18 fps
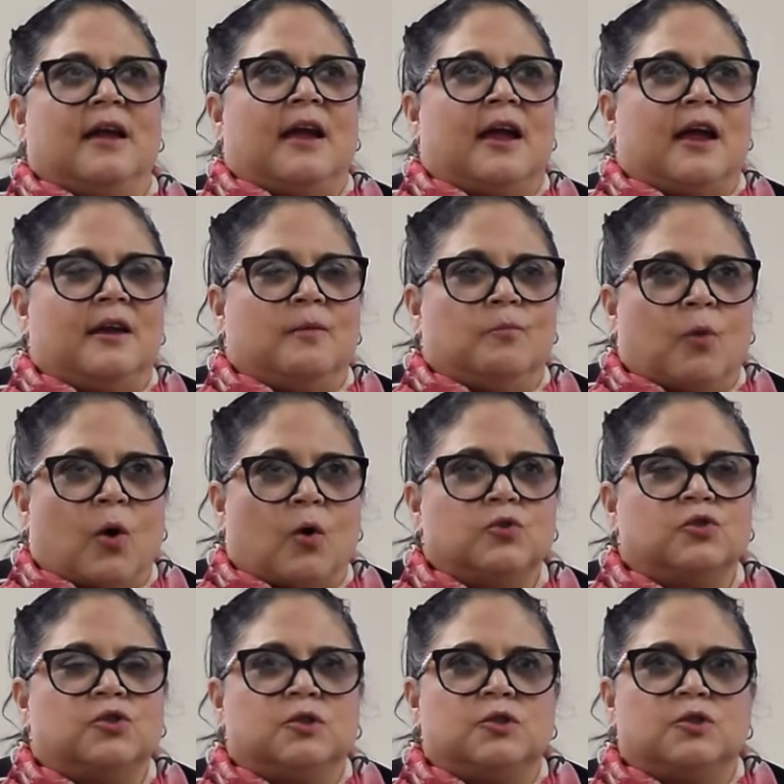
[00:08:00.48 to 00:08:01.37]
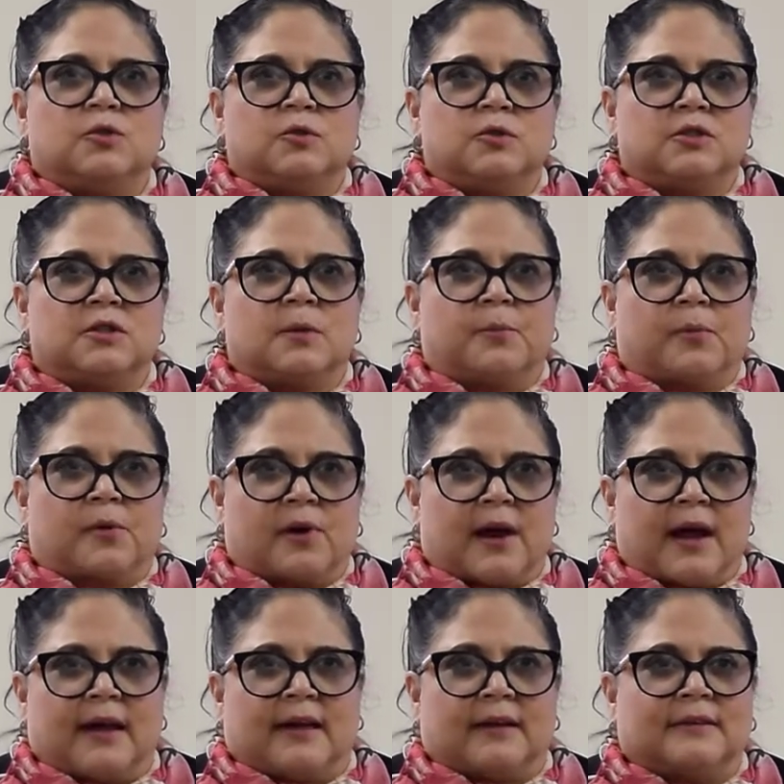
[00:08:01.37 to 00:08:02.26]
A motion to
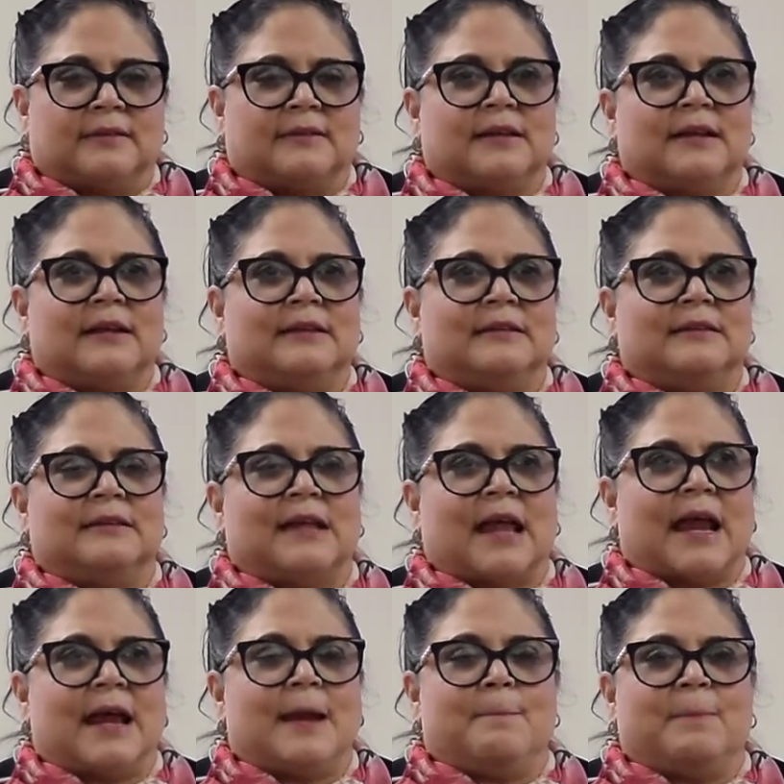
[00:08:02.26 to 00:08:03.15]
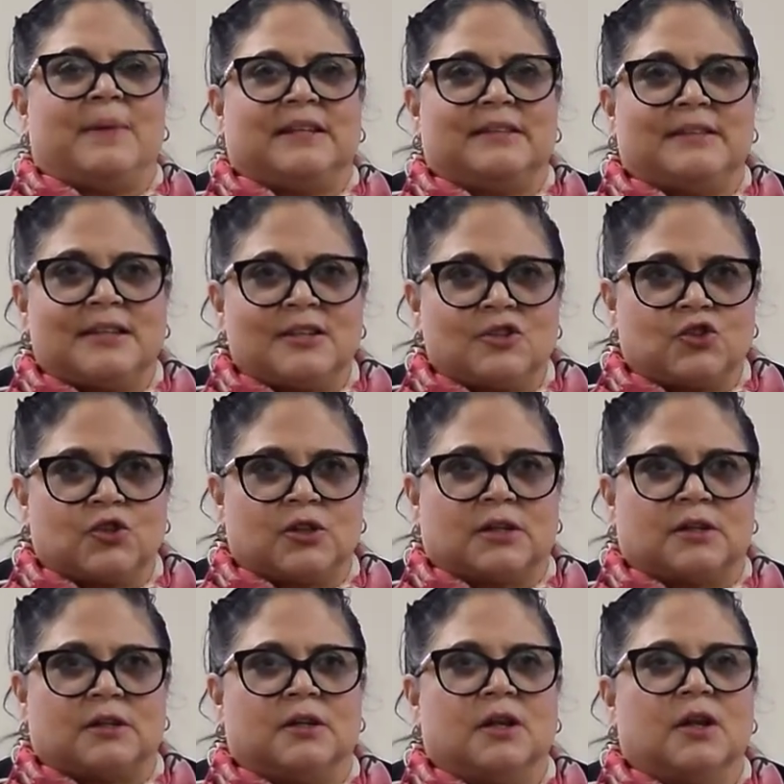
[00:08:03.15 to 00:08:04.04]
suppress is a
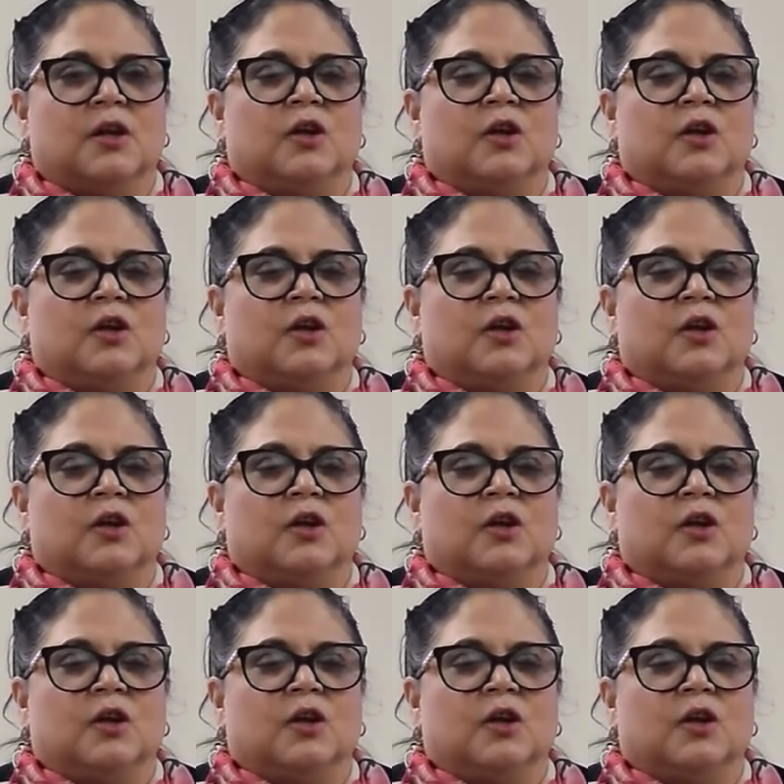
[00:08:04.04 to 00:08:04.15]
petition